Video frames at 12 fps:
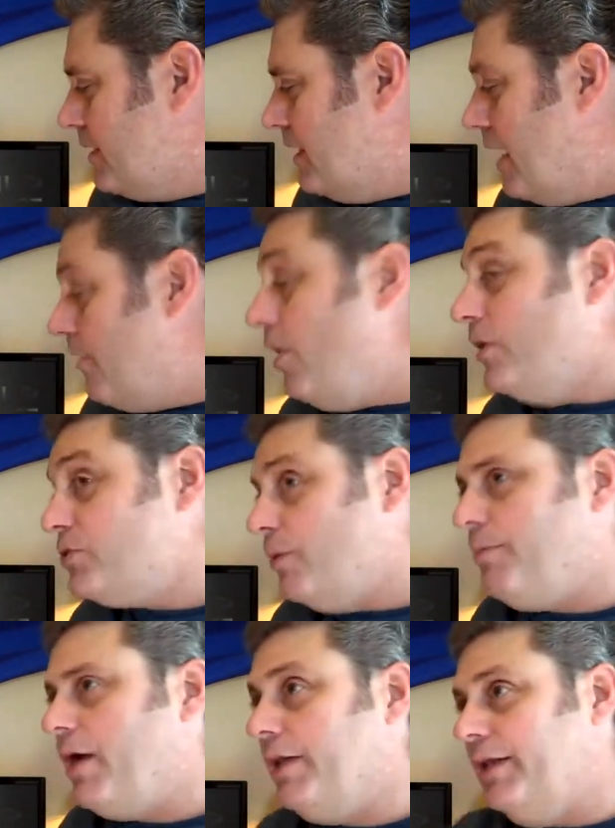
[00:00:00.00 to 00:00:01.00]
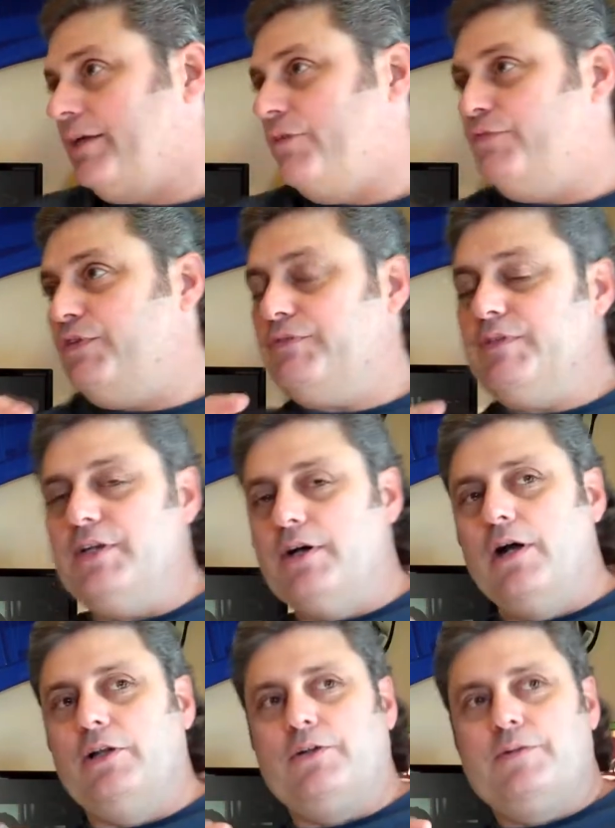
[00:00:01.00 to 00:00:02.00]
I also bought like a fifty
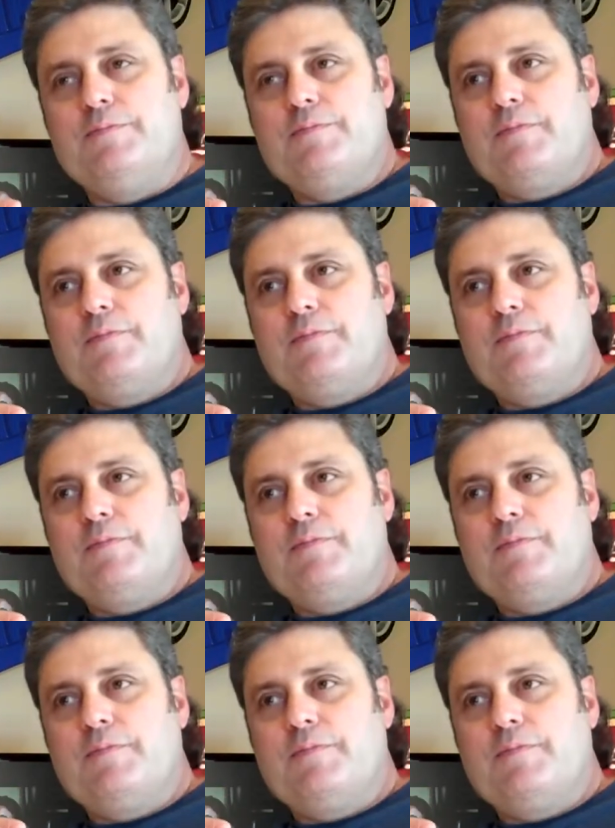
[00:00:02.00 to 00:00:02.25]
dollar...